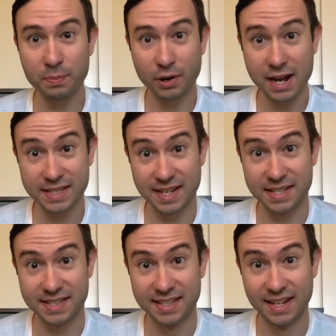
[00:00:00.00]

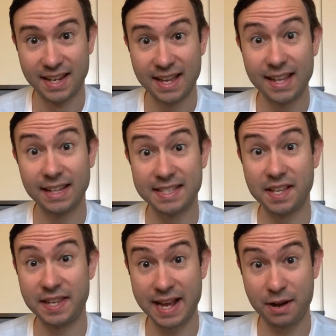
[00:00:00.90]
process and less on
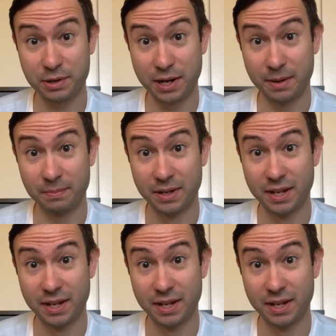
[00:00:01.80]
the outcome